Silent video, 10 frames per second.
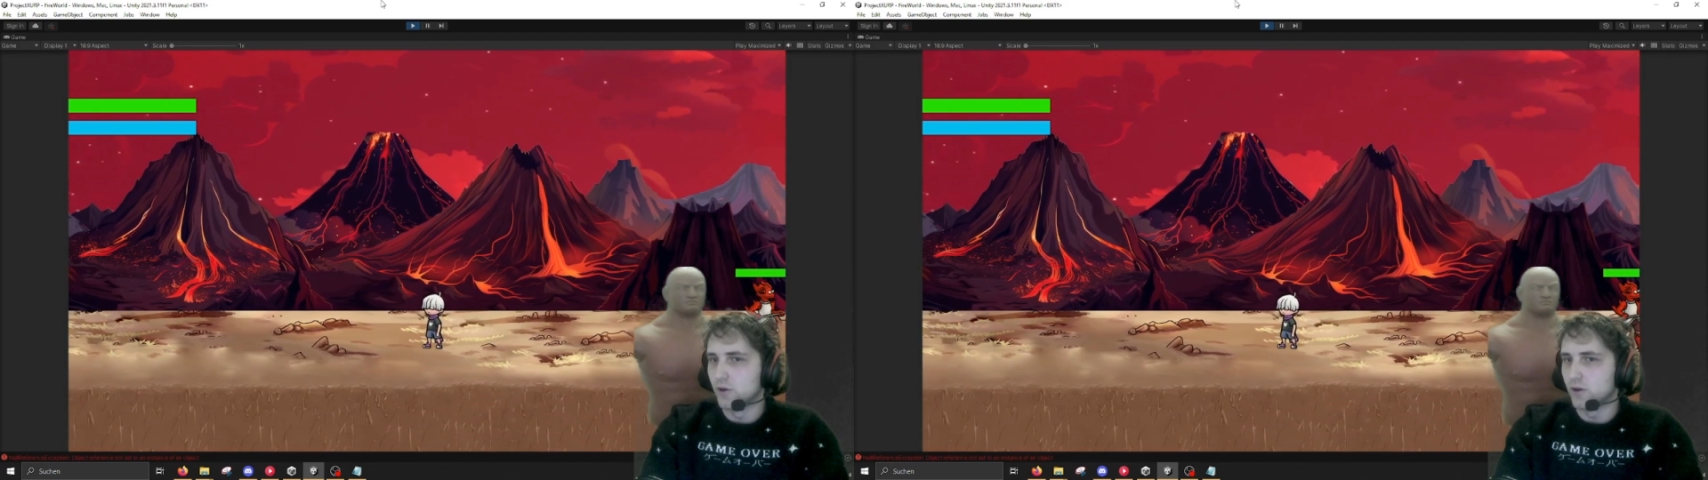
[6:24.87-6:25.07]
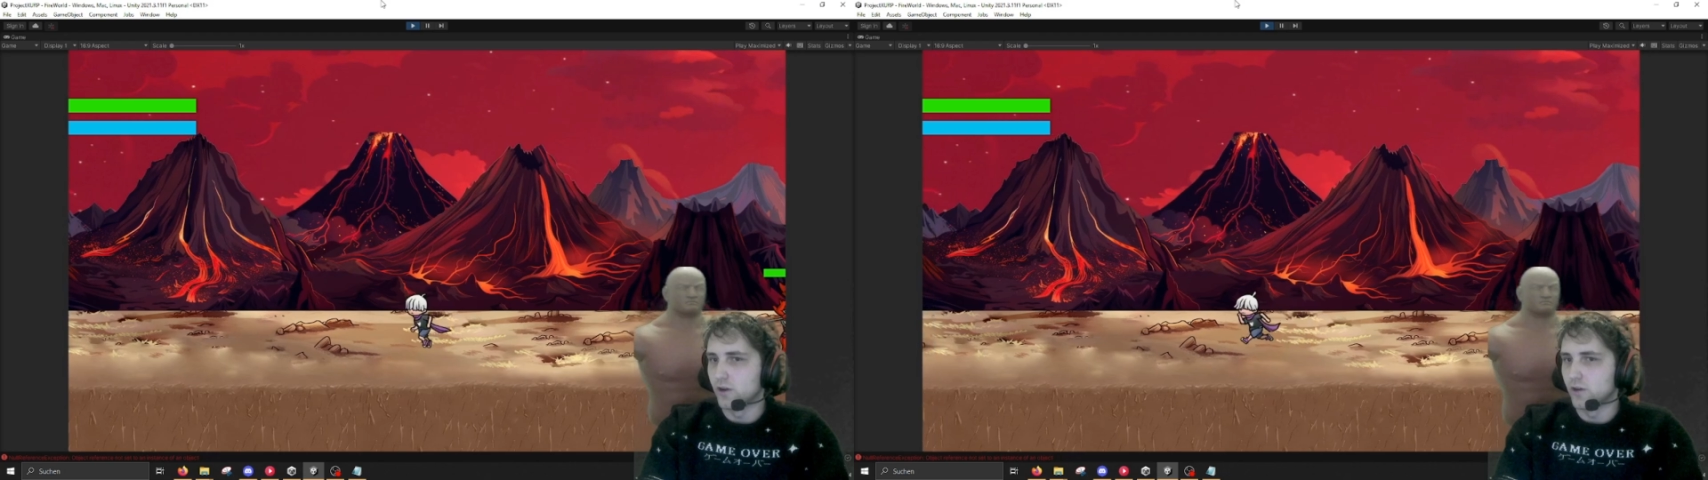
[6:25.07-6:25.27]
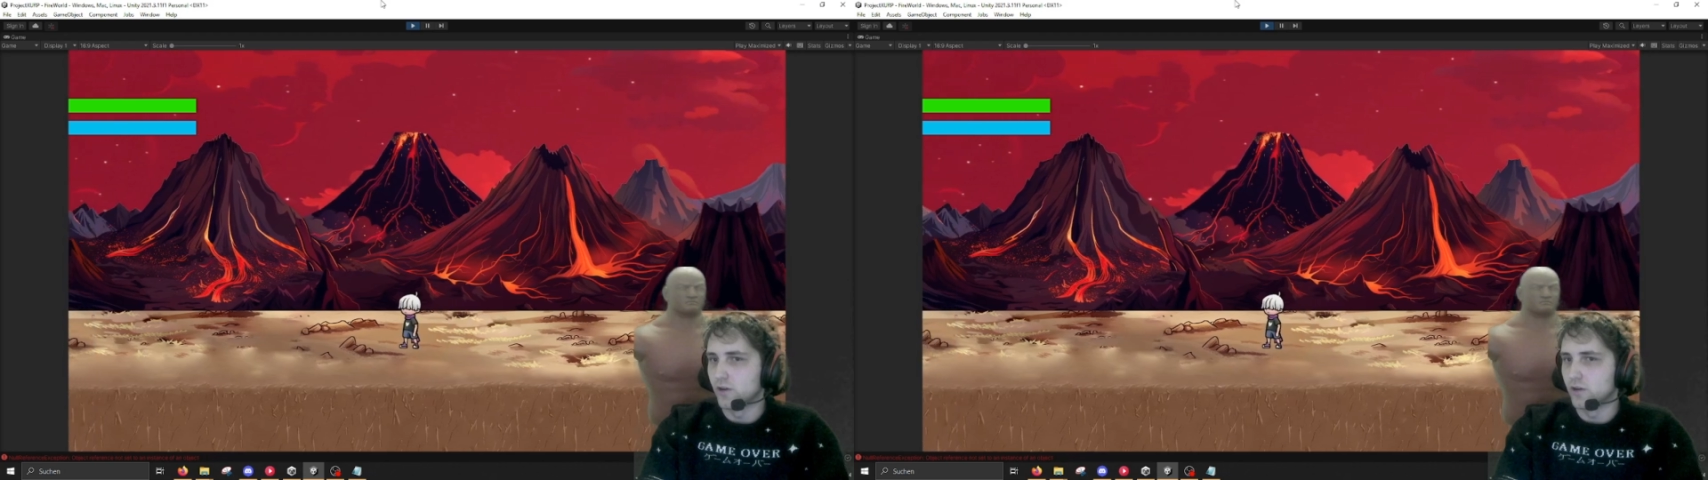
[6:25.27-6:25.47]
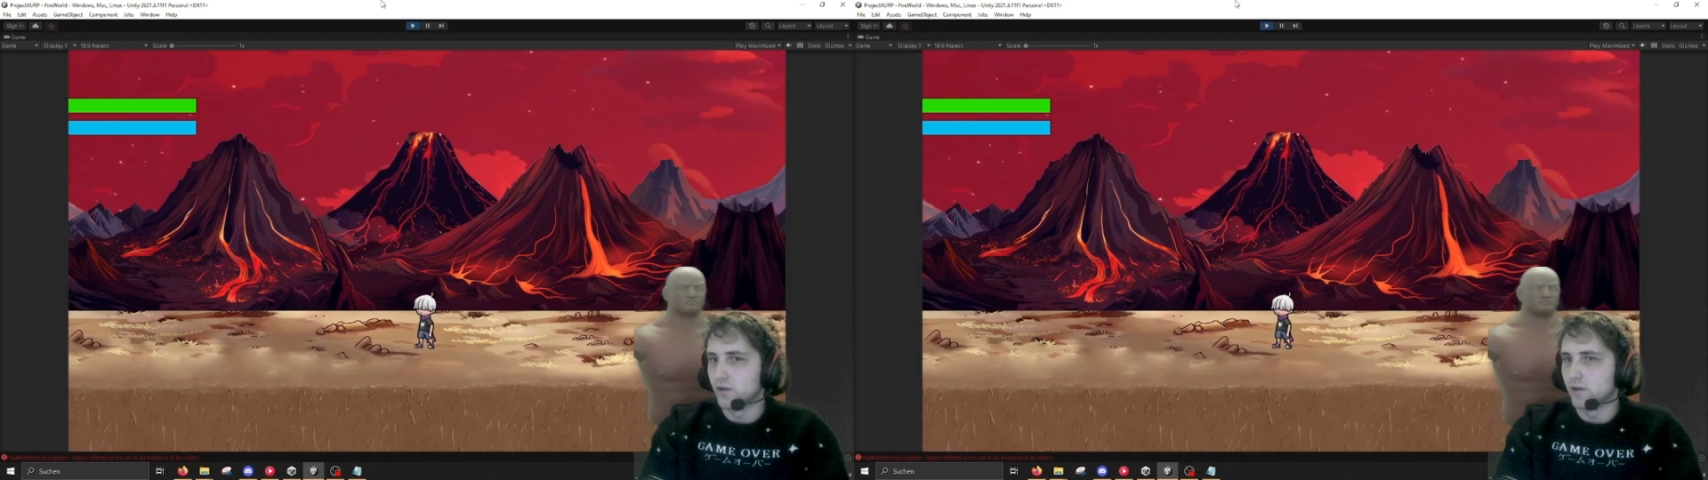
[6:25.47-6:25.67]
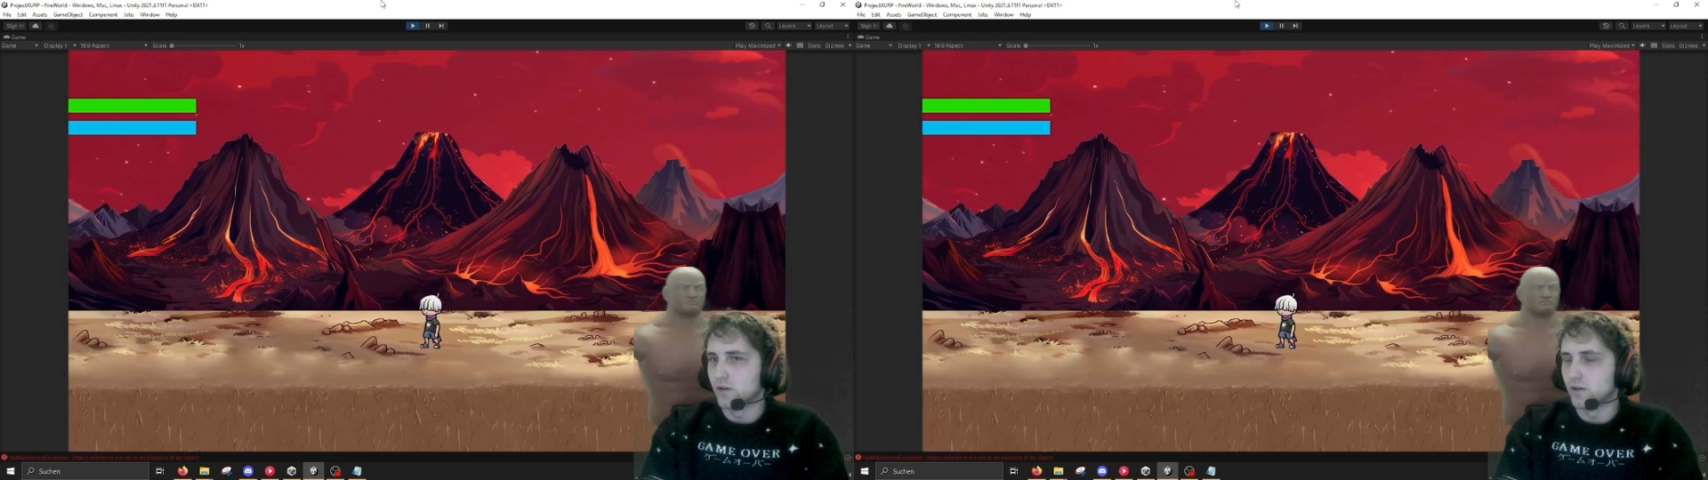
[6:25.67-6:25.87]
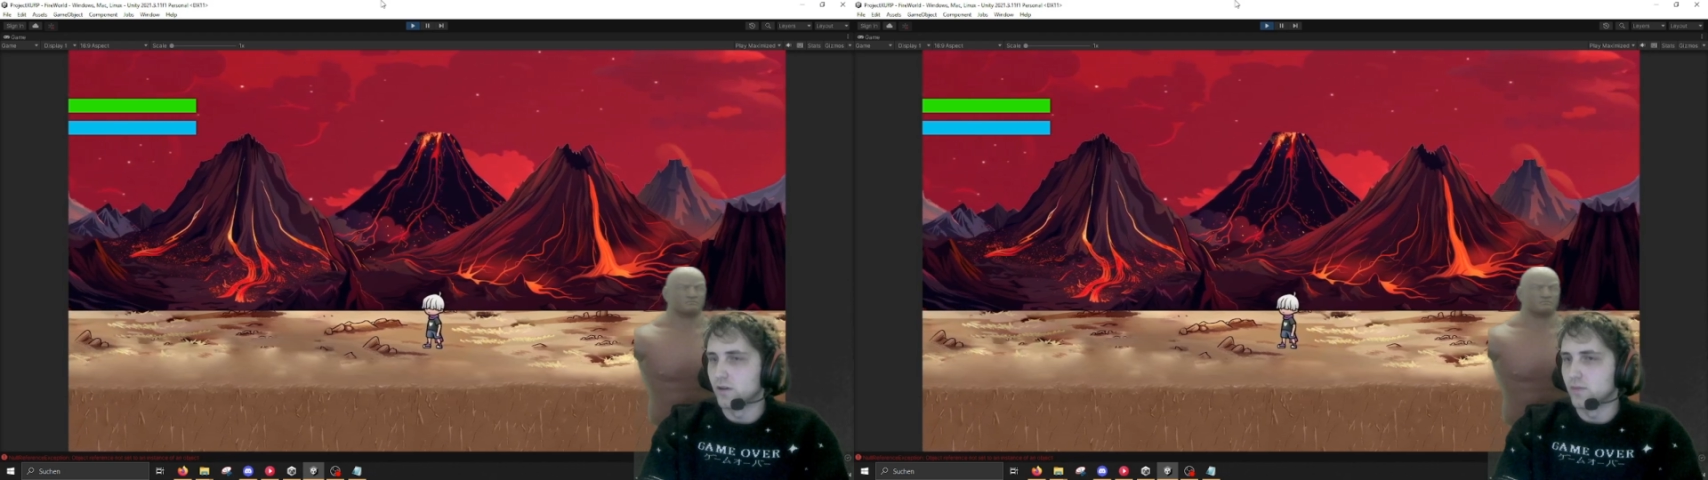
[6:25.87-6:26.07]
working on a